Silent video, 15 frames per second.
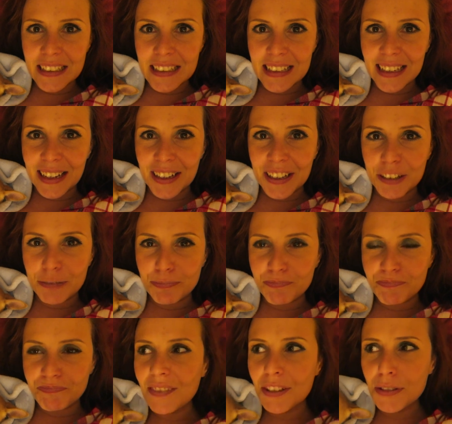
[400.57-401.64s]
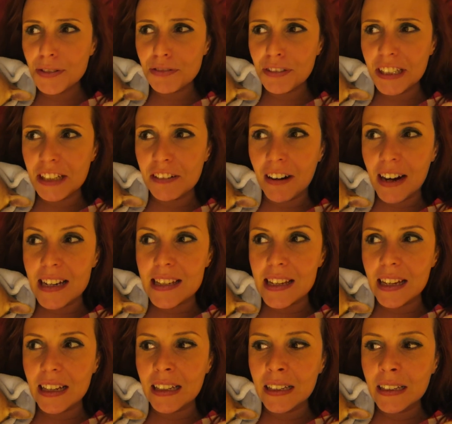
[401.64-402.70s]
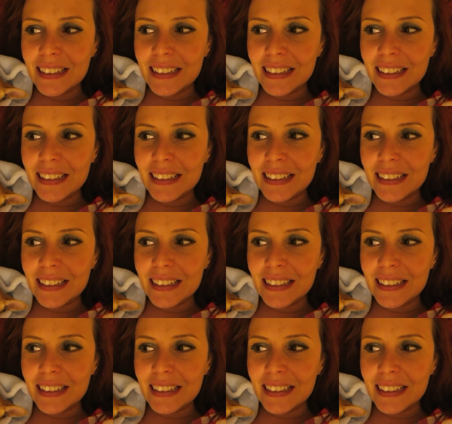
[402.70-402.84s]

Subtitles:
So it feels really crazy.